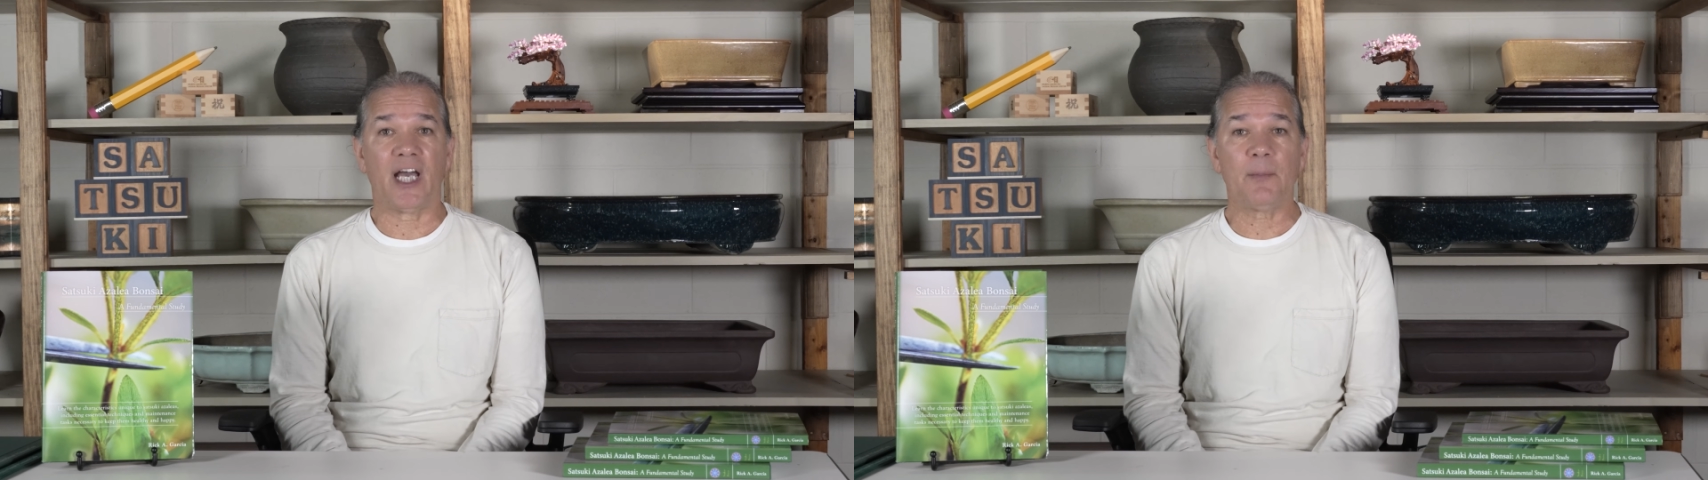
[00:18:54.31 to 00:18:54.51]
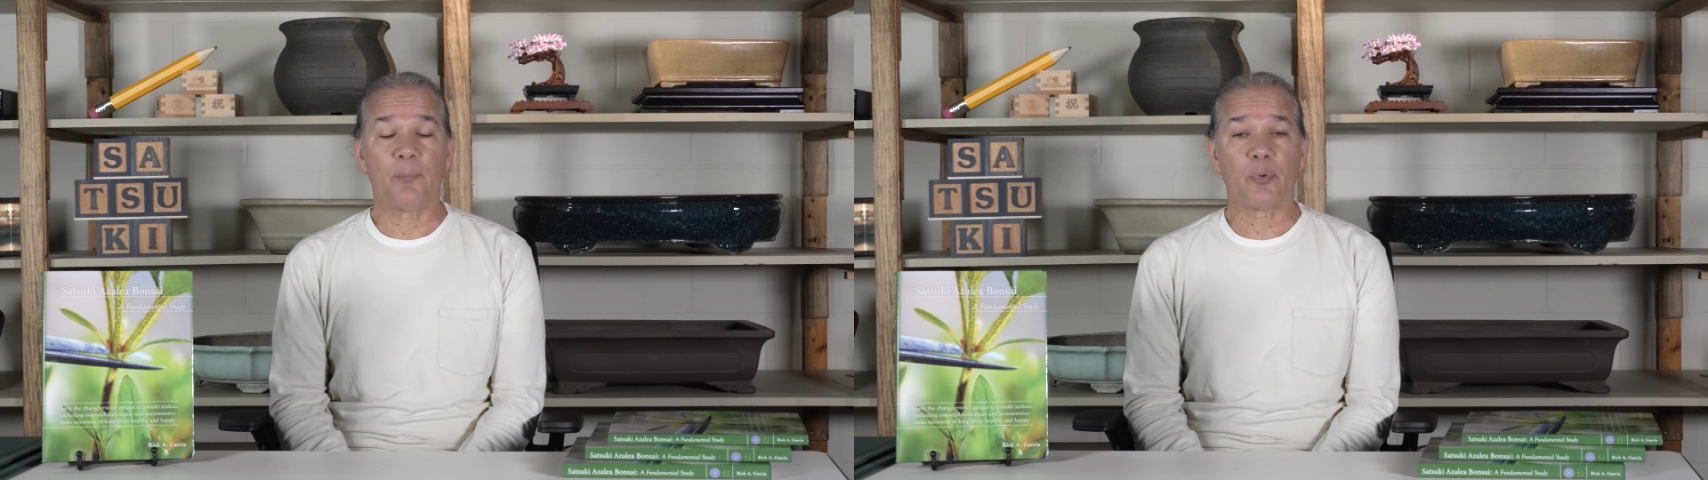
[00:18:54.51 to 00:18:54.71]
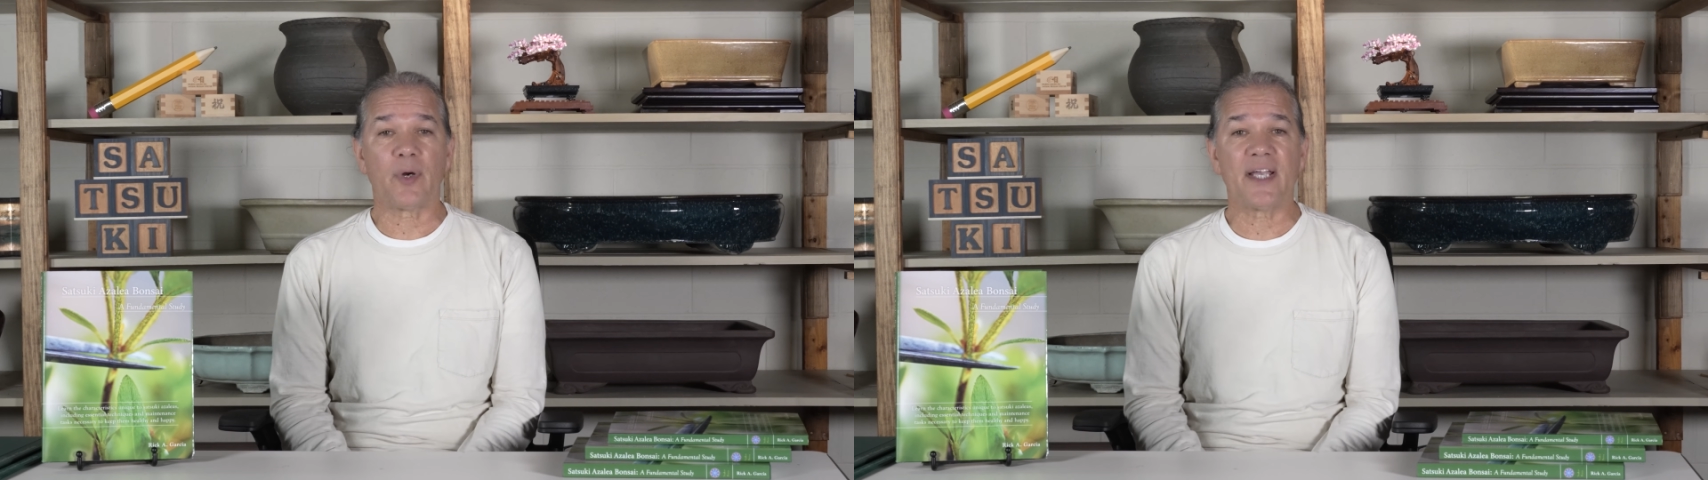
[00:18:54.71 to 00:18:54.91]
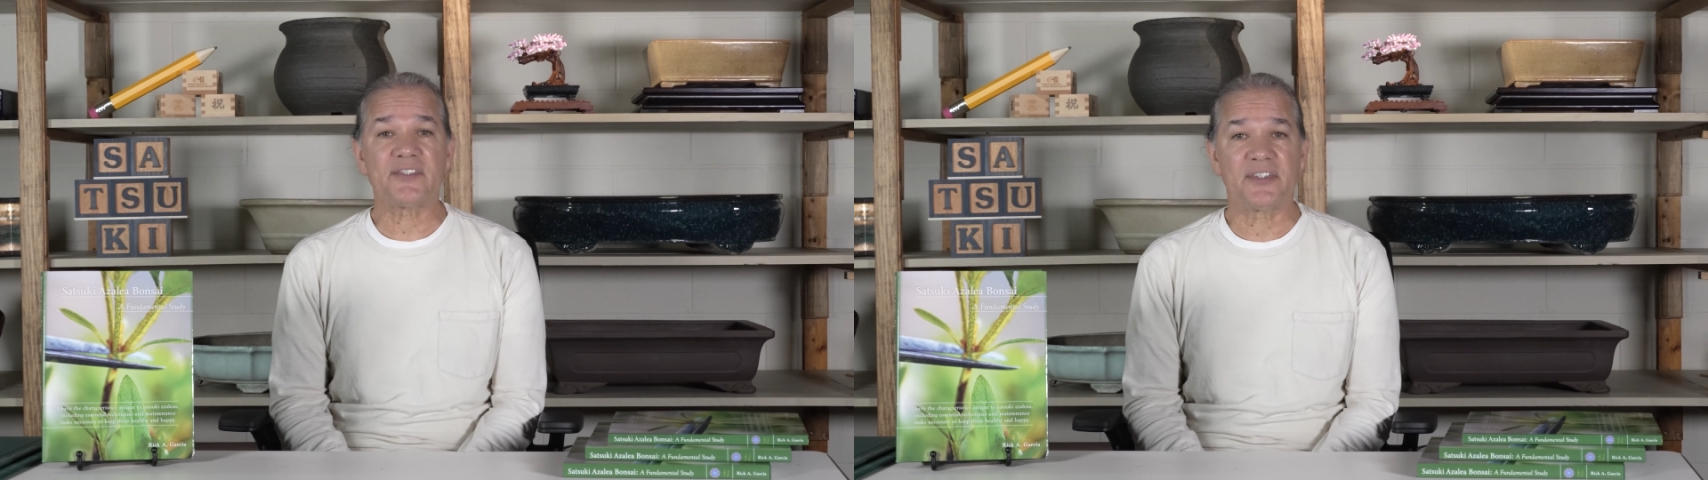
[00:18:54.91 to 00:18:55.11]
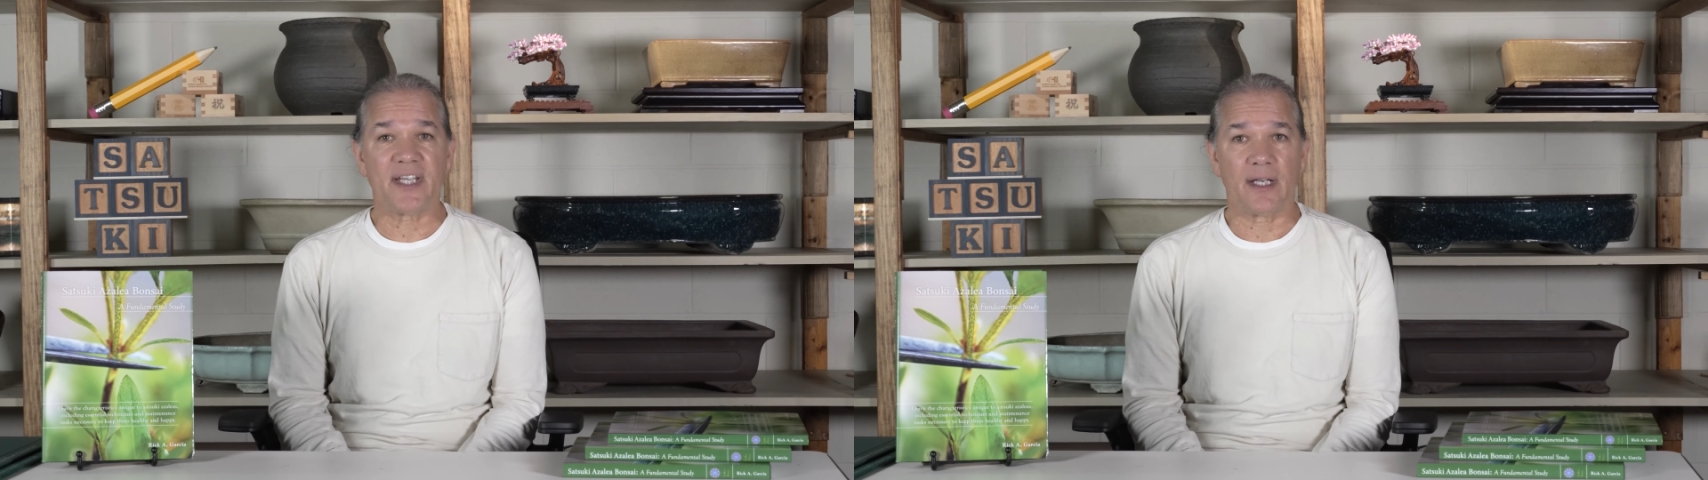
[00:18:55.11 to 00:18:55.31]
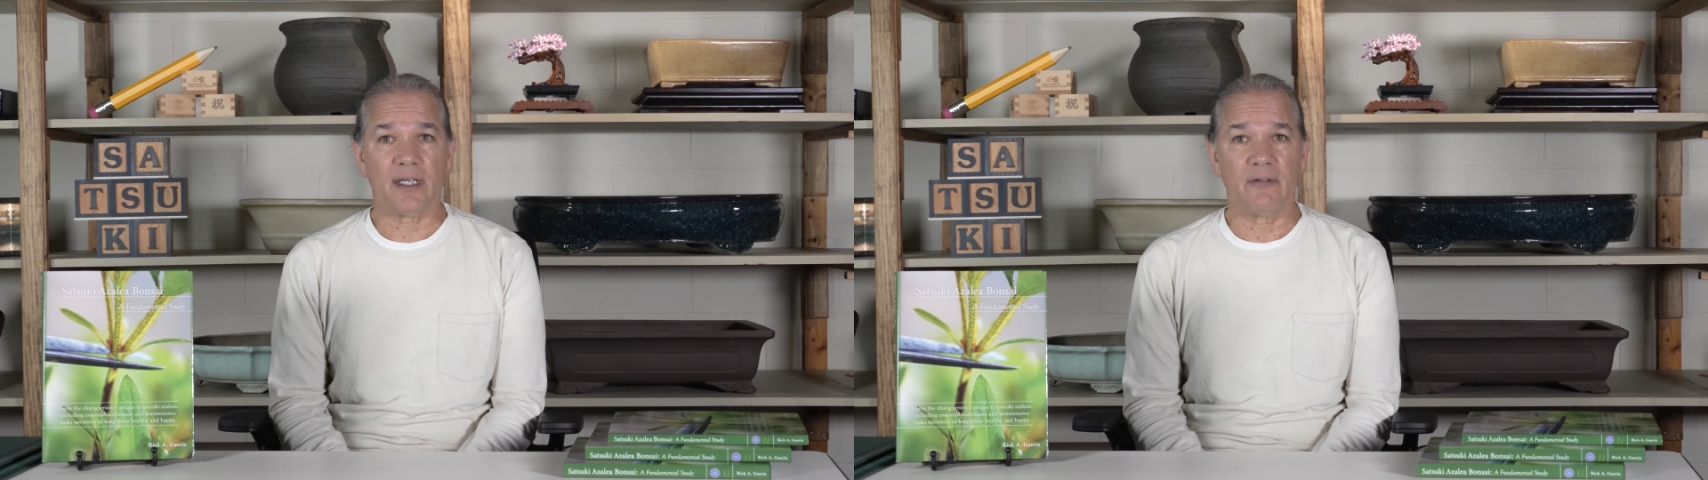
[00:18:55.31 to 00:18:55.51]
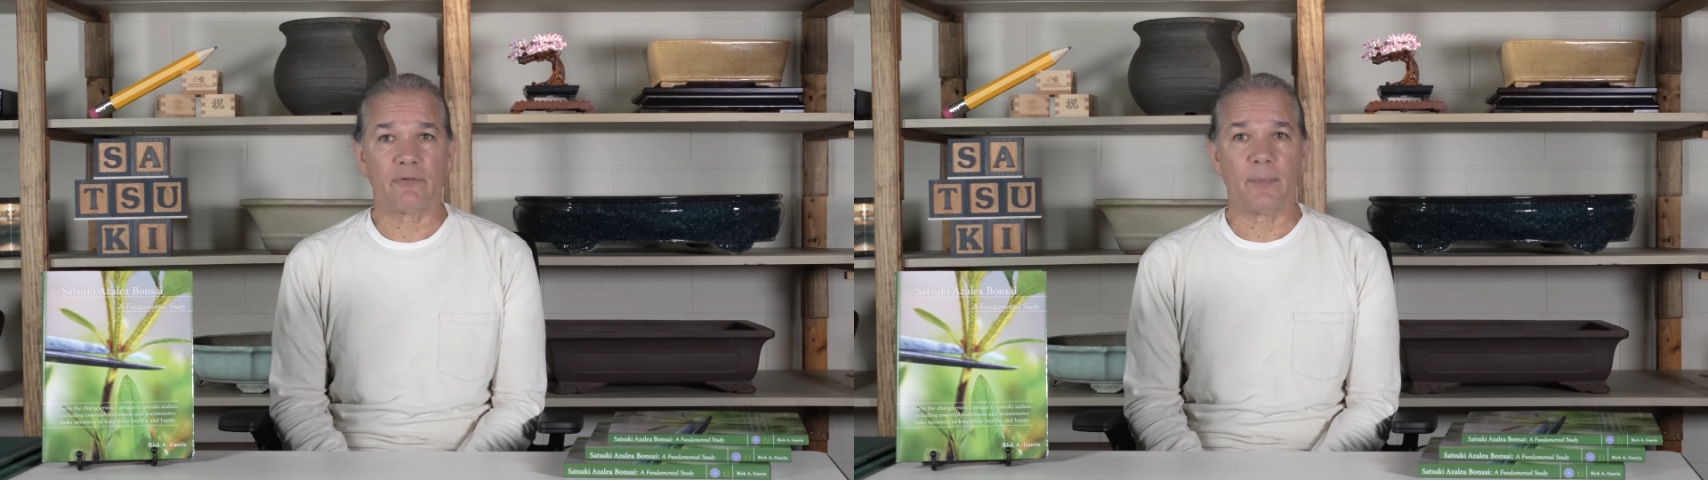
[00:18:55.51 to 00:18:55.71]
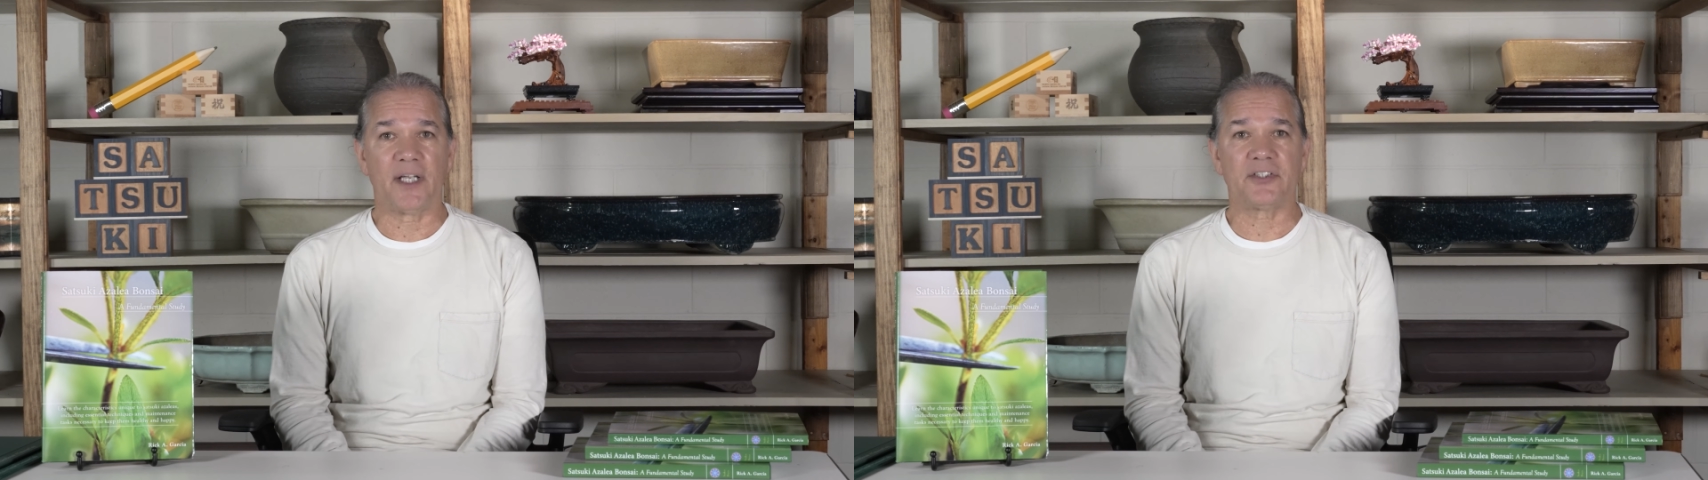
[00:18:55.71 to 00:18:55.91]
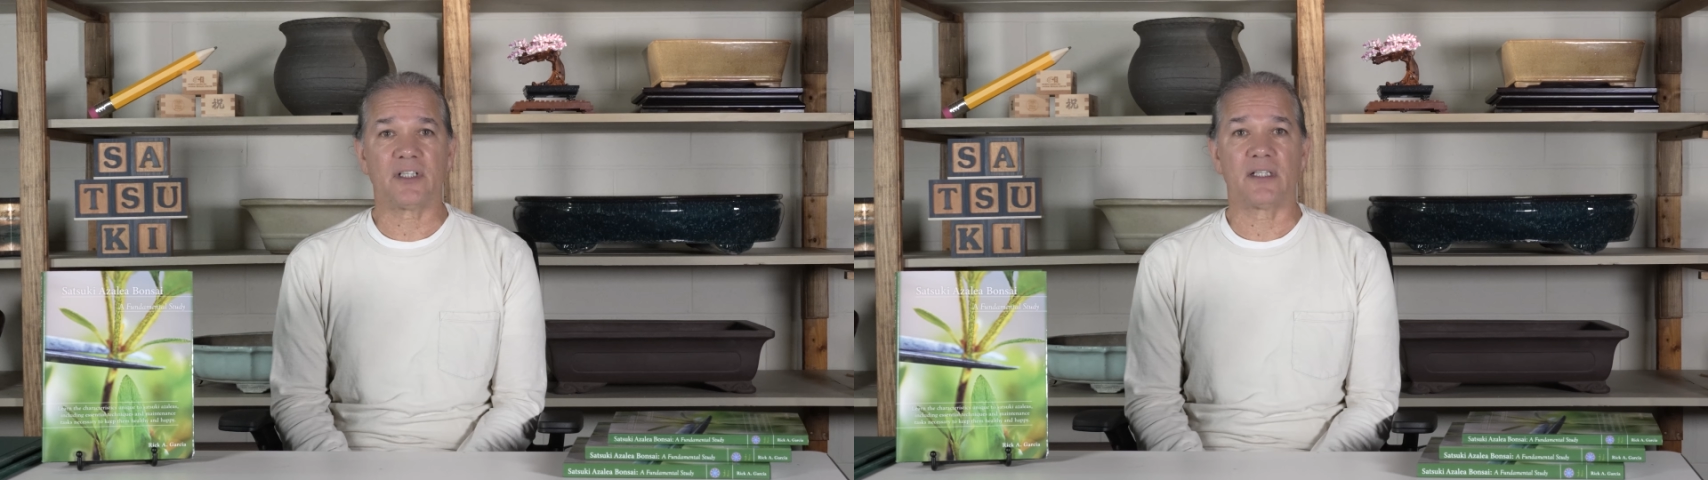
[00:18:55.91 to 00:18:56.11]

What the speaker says: unprecedented information